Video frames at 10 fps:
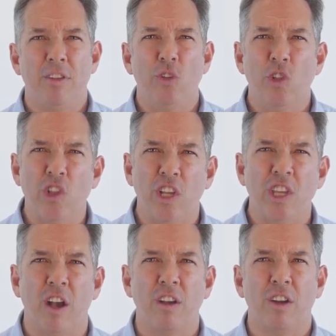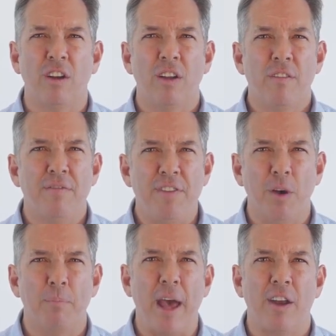You look younger,
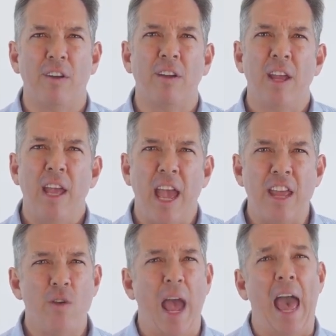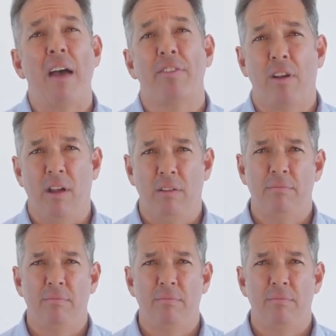feel better, and you have it all.